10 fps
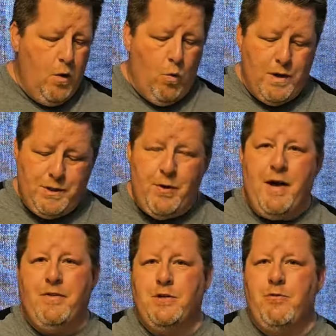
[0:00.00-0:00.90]
Once you
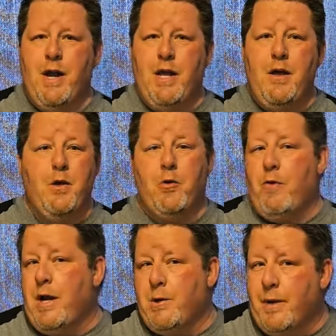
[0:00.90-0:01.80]
have this ready, you're
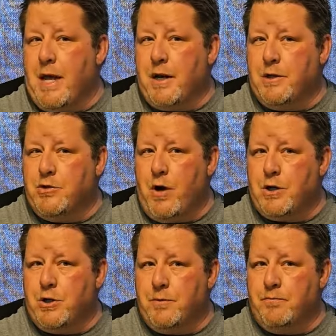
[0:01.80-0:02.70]
ready to begin
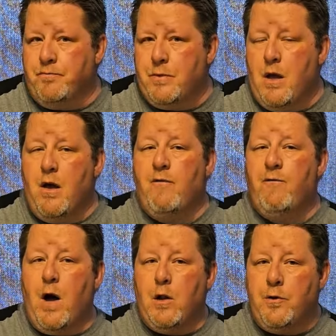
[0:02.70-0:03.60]
construction.
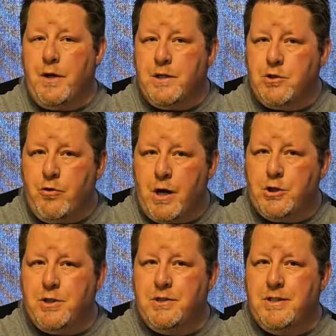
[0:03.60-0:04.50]
Follow the
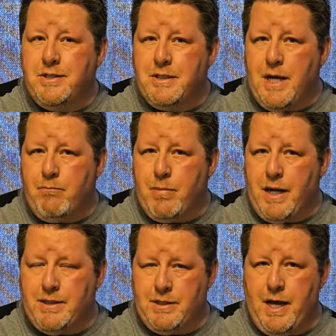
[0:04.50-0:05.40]
instructions step by
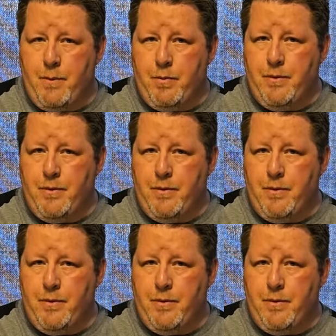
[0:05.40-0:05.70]
step.